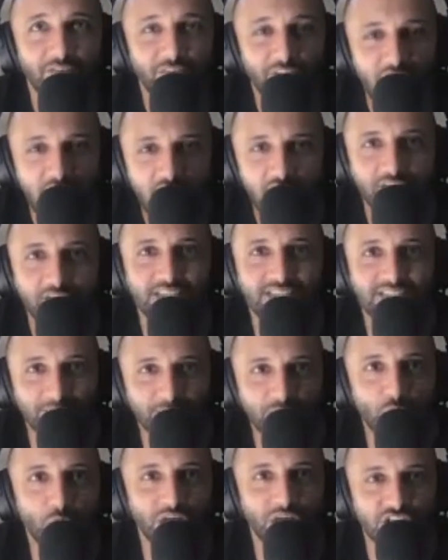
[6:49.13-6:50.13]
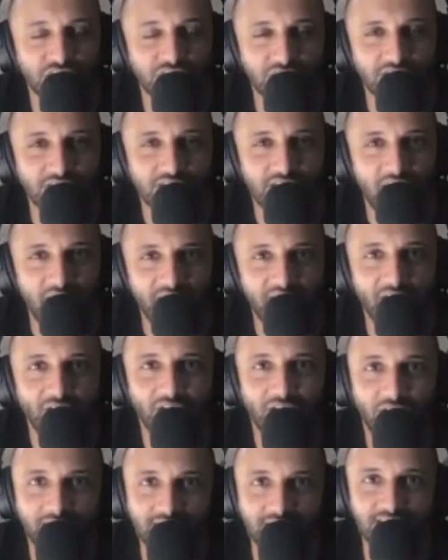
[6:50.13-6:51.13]
Fire in some questions and
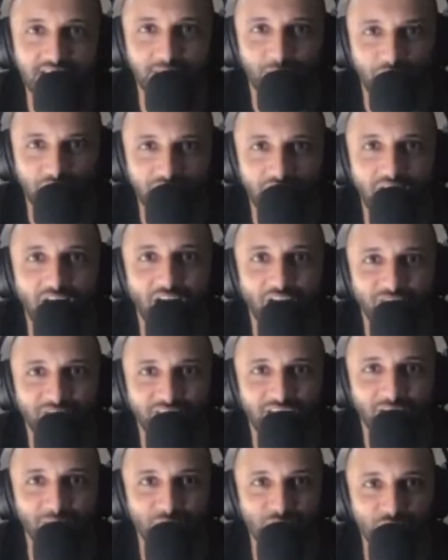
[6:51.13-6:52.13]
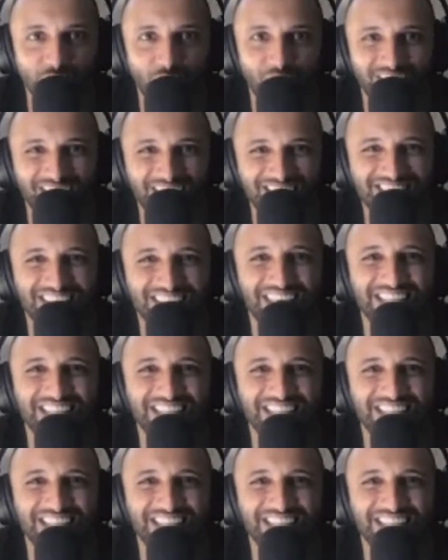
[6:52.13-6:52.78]
I'll answer them on the halftime show. And that's